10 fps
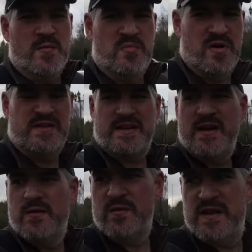But
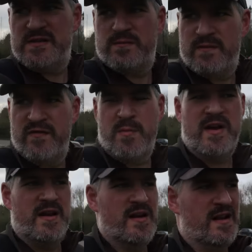with this river
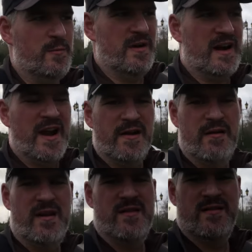being a little bit
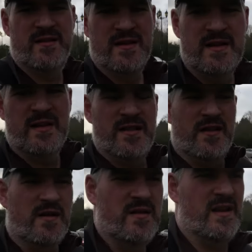clearer
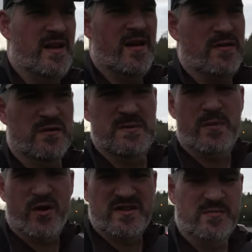than I thought it
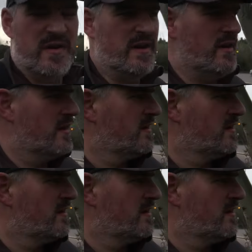might have been,